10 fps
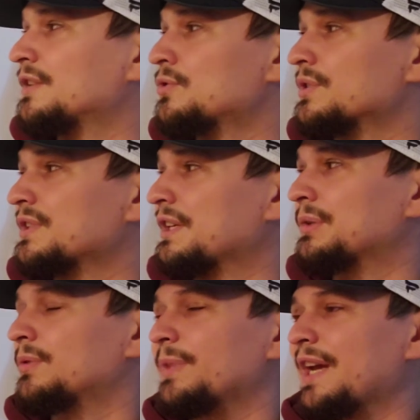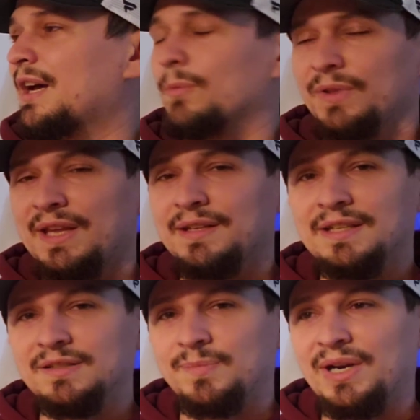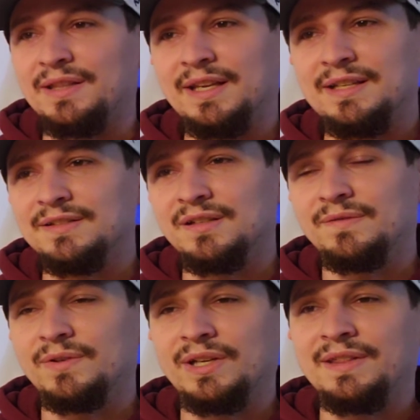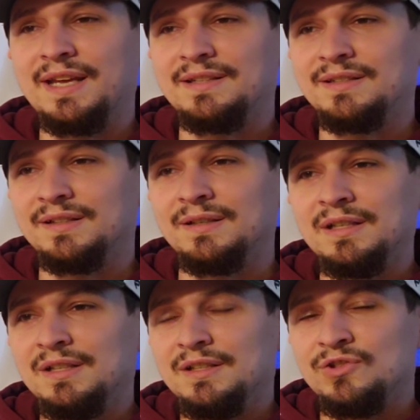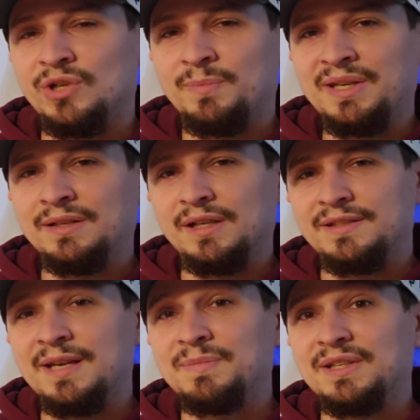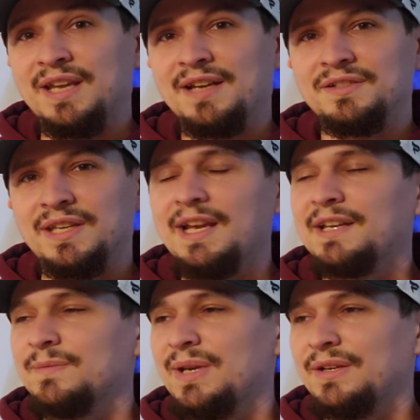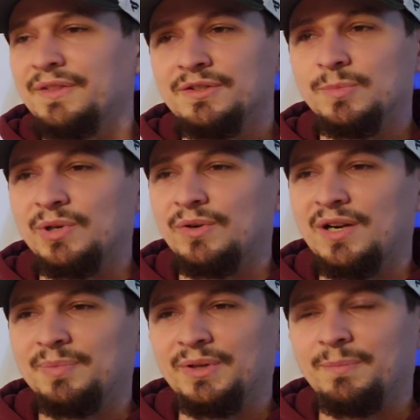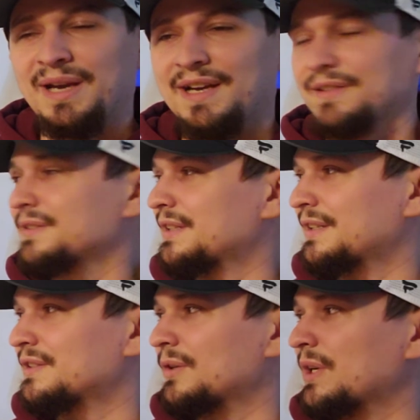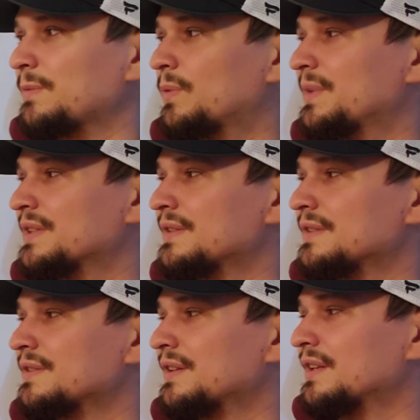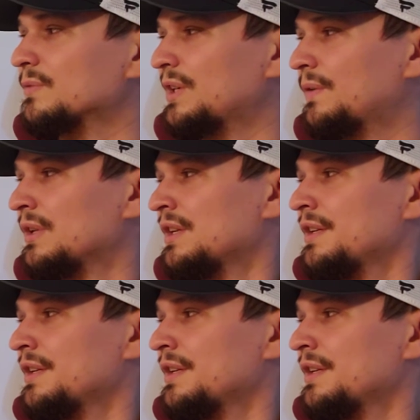George Kittle will be out with that knee sprain that he suffered in that jumping attempted catch that he had to make on the Jimmy Garoppolo pass. So he will miss this Sunday as well.